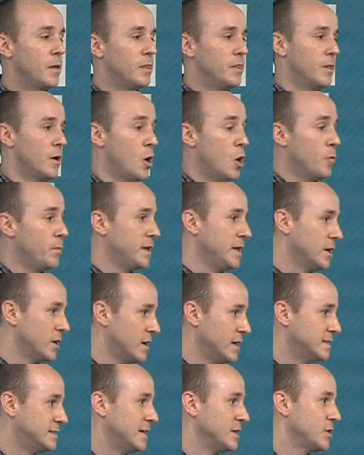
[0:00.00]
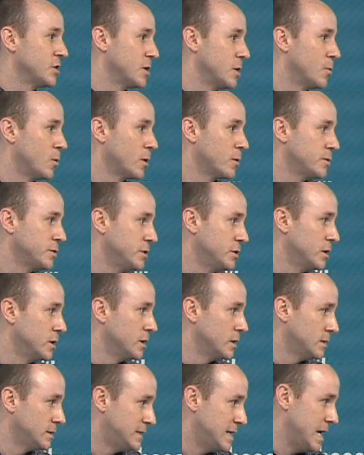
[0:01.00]
the hope here is that you're going to work with
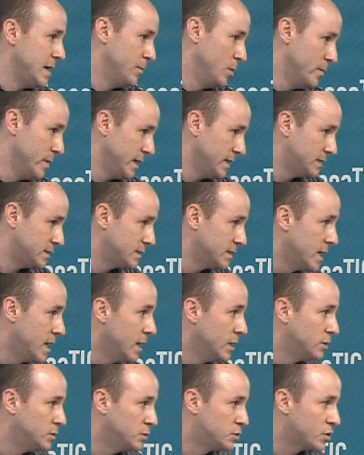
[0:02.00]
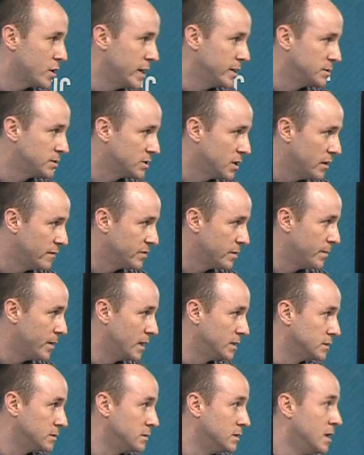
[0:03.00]
your table mates to try to solve the
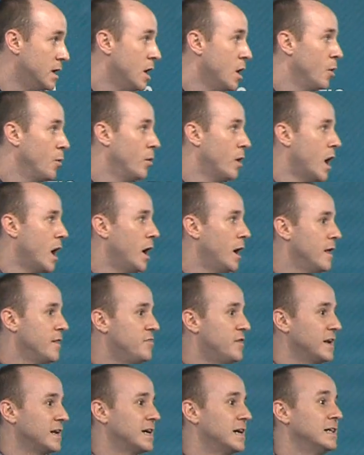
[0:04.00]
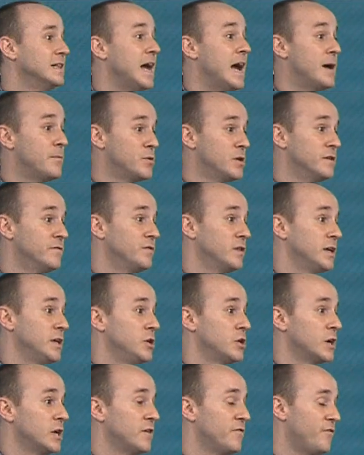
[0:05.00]
puzzle. Then collaboratively,
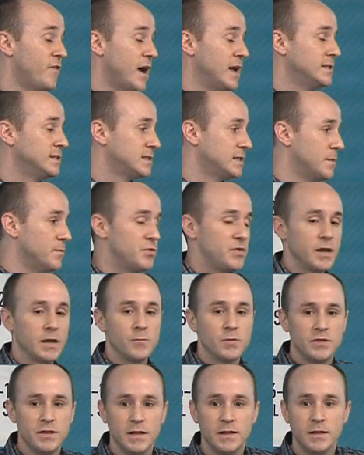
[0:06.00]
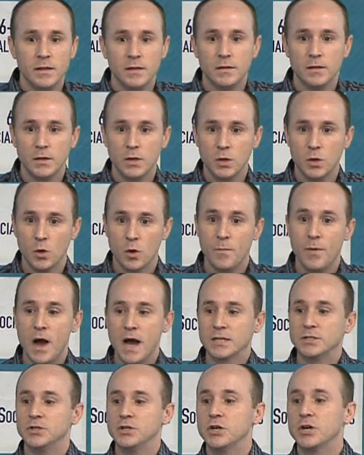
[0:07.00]
you're going to find something within your
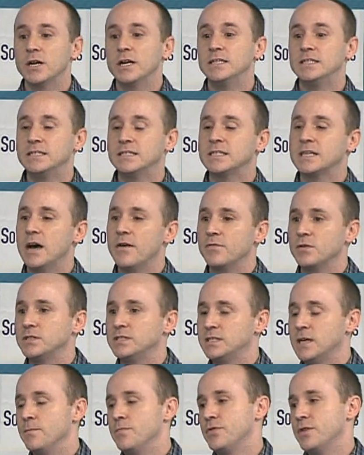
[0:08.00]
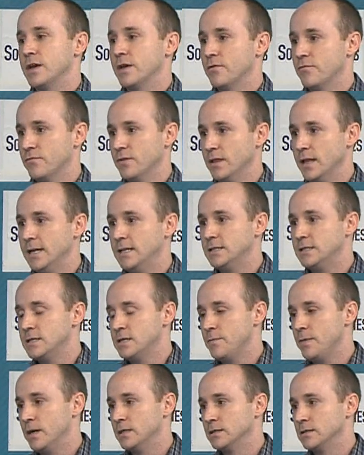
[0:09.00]
box, or you're going to discover something related to the
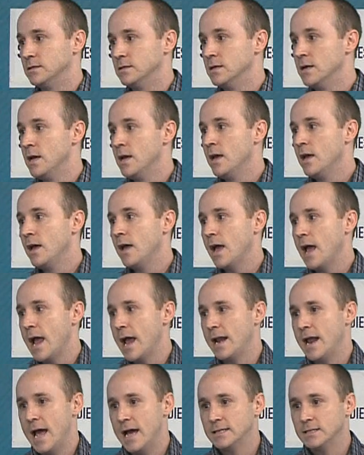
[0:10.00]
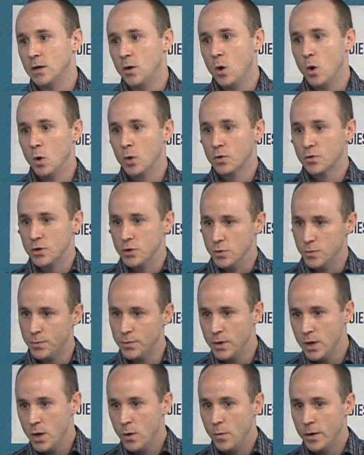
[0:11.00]
puzzle. And as a whole group,
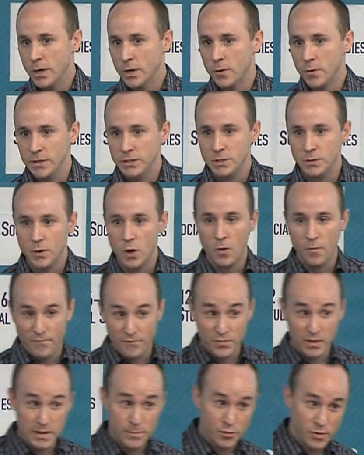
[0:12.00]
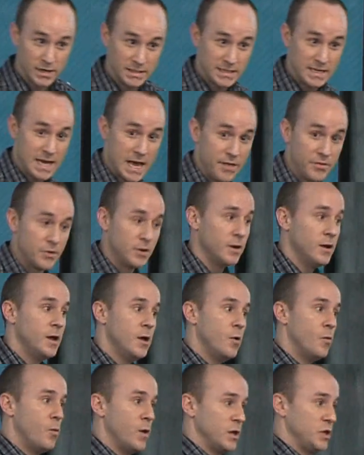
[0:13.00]
we are going to hopefully bring together
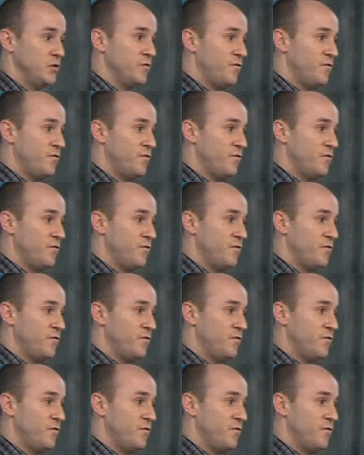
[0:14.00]
what you